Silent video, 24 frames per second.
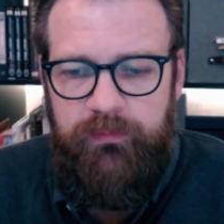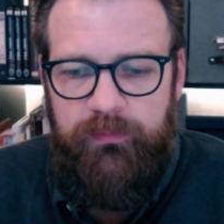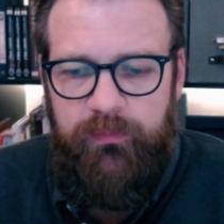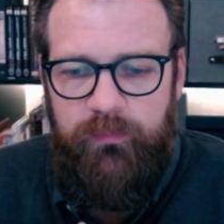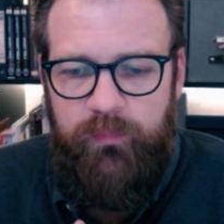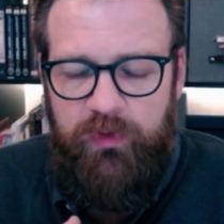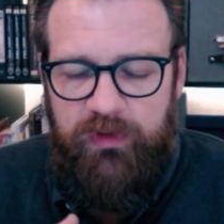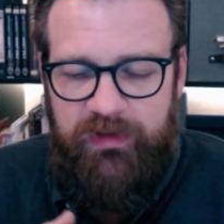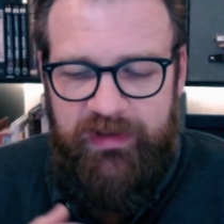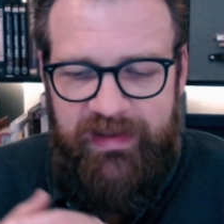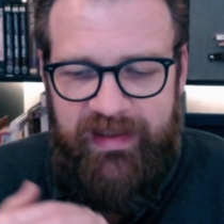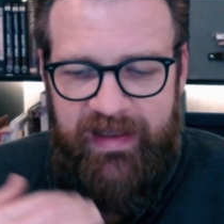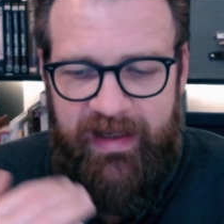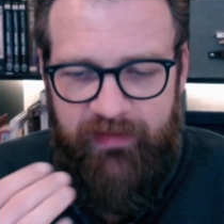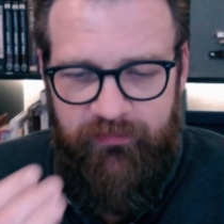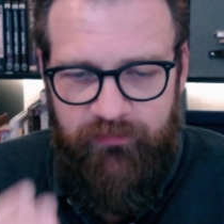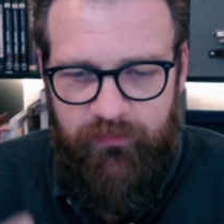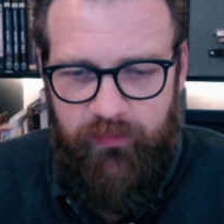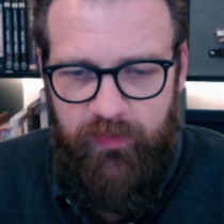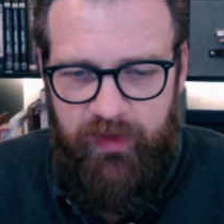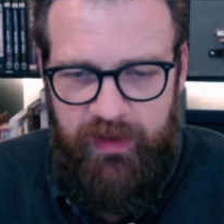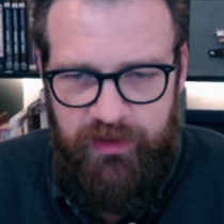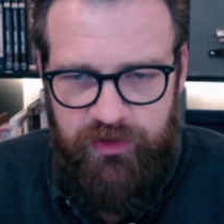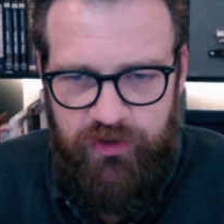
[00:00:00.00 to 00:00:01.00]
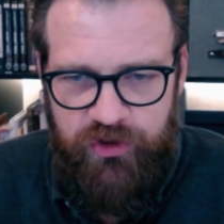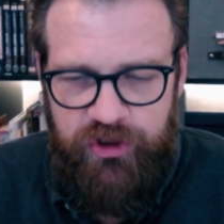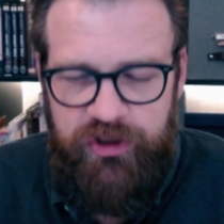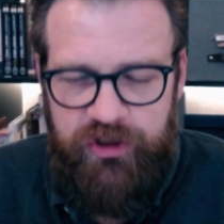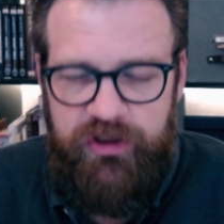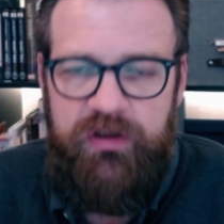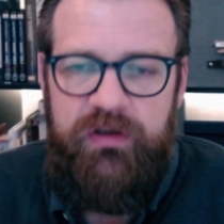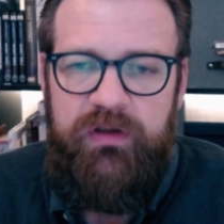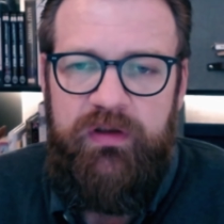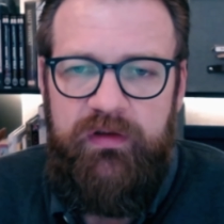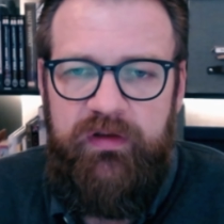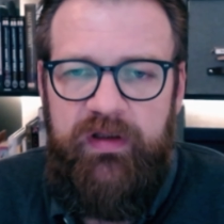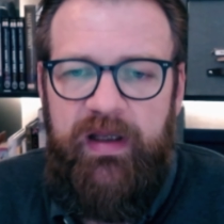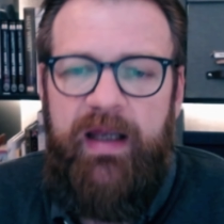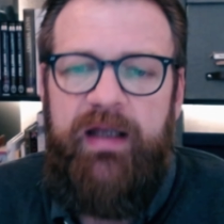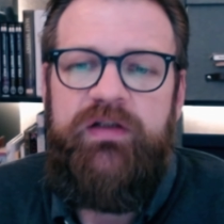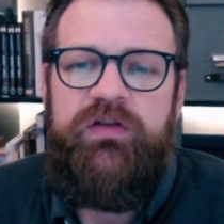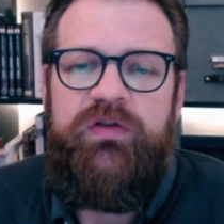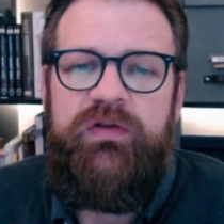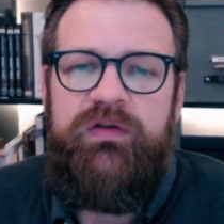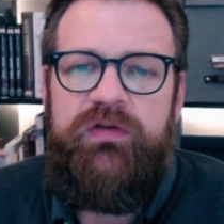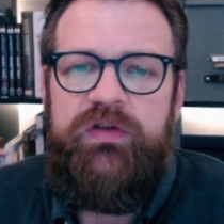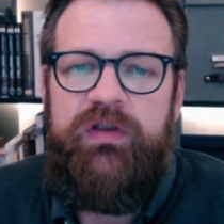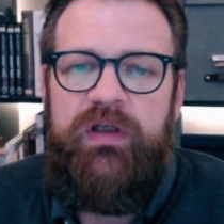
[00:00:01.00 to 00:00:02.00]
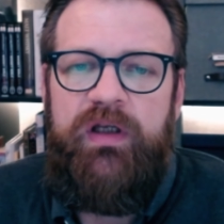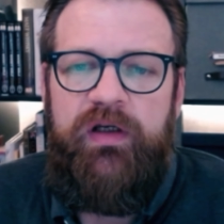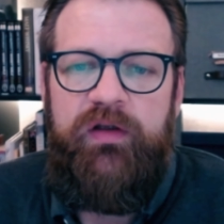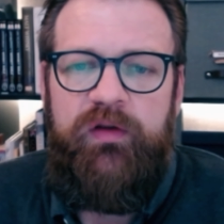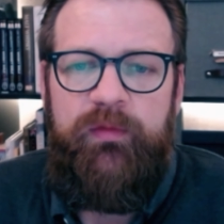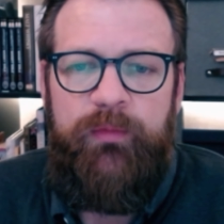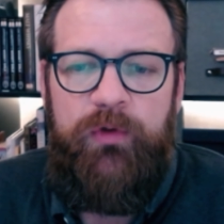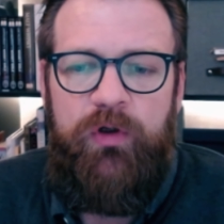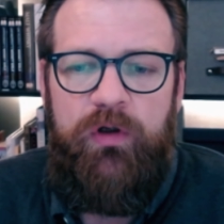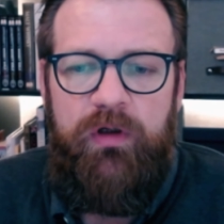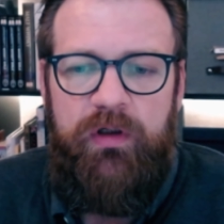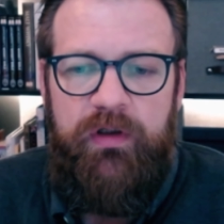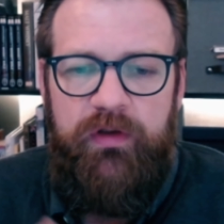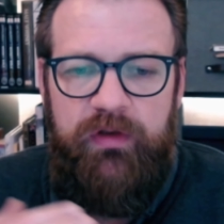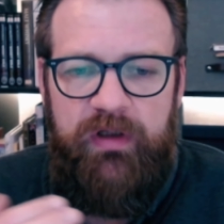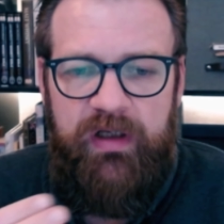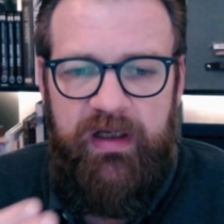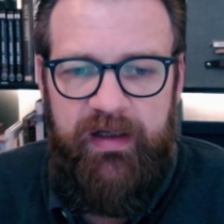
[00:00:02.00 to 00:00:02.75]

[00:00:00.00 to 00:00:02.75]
will leverage that side of the market,